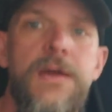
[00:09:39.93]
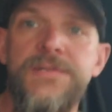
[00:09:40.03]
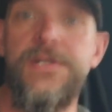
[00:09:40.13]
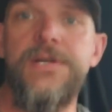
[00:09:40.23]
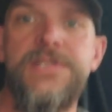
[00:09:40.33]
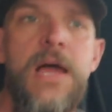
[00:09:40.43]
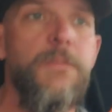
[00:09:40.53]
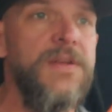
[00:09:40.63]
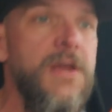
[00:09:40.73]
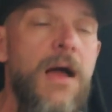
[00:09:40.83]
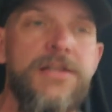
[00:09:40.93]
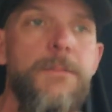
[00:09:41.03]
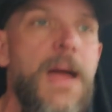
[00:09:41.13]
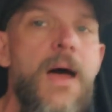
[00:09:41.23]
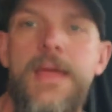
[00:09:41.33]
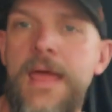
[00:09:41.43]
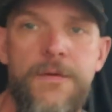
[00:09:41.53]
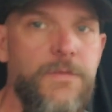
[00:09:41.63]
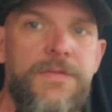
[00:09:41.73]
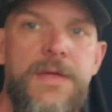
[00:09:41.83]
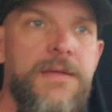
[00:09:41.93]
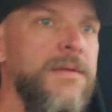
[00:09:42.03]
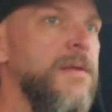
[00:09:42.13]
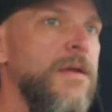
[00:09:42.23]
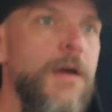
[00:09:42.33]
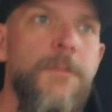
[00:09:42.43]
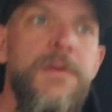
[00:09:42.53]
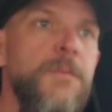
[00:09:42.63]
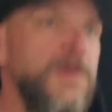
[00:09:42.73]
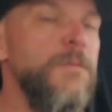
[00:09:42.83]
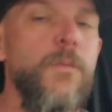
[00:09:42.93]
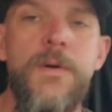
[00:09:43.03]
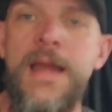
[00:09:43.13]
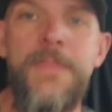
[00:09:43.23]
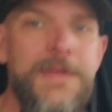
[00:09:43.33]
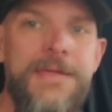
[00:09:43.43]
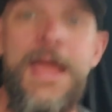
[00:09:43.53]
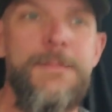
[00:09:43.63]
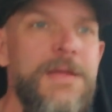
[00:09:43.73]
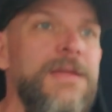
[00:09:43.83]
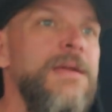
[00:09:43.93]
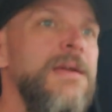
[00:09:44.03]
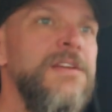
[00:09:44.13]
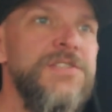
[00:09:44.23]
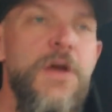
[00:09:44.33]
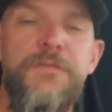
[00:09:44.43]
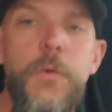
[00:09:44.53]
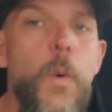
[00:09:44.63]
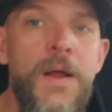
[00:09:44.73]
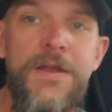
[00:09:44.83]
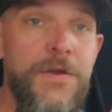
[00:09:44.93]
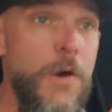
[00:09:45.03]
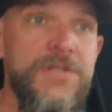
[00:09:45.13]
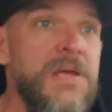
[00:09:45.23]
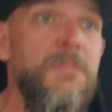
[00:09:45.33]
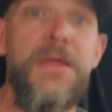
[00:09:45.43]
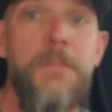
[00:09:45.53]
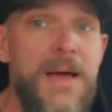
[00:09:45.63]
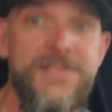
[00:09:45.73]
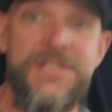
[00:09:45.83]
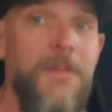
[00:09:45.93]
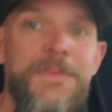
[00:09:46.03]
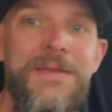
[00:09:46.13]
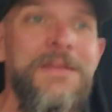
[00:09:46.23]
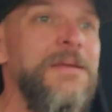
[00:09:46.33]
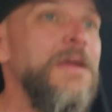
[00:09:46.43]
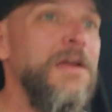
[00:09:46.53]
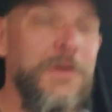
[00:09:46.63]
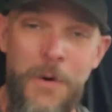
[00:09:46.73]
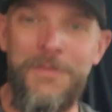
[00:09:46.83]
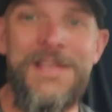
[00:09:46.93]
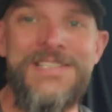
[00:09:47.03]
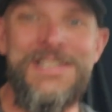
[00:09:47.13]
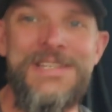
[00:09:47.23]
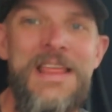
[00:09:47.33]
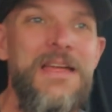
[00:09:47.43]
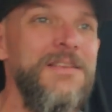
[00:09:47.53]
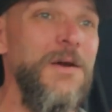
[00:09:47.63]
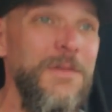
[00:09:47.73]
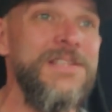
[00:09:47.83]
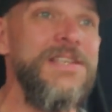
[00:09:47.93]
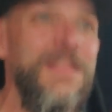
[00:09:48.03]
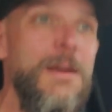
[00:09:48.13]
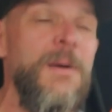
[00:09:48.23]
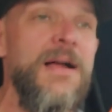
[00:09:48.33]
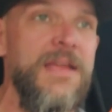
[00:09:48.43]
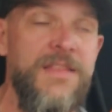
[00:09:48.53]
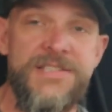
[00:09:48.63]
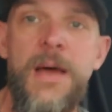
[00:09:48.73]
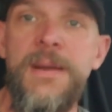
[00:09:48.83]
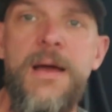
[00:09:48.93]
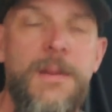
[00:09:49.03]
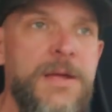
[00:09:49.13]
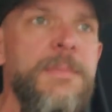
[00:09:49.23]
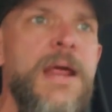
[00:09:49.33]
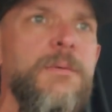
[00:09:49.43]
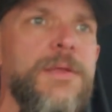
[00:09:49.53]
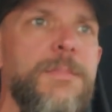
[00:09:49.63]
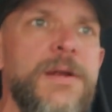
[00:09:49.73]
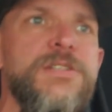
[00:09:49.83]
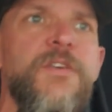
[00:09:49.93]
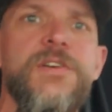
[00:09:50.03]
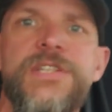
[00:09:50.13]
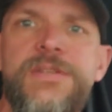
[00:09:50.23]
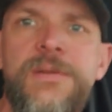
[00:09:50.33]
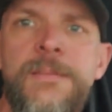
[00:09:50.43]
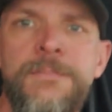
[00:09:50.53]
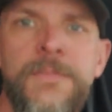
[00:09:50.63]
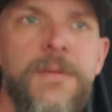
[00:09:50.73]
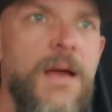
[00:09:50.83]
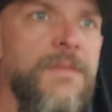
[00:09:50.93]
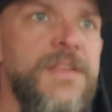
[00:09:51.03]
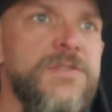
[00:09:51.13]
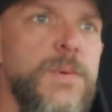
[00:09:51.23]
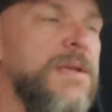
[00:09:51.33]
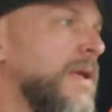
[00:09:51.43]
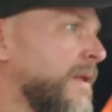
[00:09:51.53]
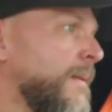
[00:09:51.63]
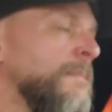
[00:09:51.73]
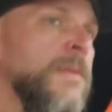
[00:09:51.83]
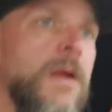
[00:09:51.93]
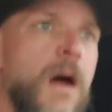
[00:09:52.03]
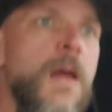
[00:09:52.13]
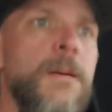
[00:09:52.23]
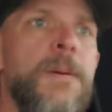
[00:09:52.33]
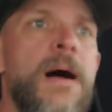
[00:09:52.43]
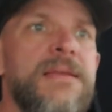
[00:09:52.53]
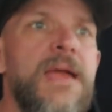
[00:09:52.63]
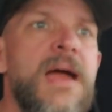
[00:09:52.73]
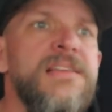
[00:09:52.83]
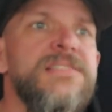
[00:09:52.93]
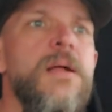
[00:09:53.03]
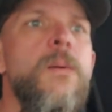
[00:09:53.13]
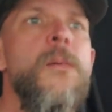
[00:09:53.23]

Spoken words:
was a good time. We talked about everything. We ran the gamut. So if you want to know something about something, go listen to that podcast. It's coming out. I'm coming out with a bridge version this weekend on the podcast,